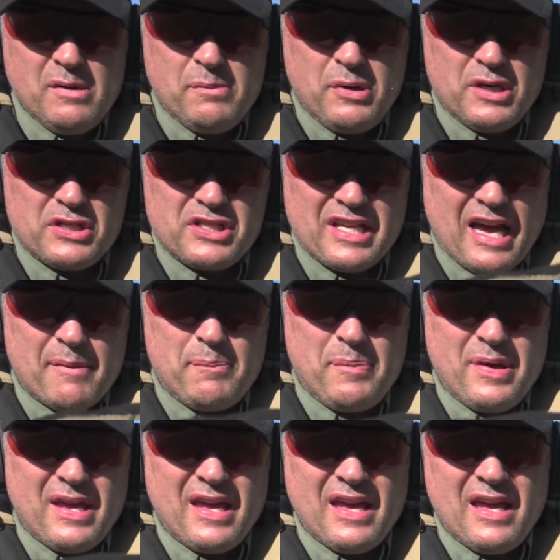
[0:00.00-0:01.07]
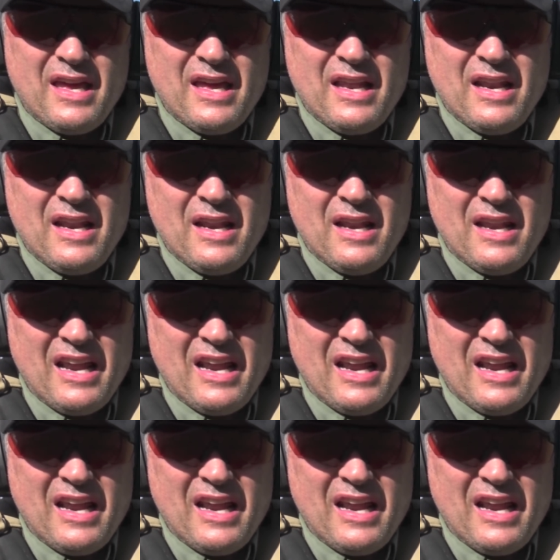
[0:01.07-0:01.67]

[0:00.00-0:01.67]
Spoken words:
push that pin.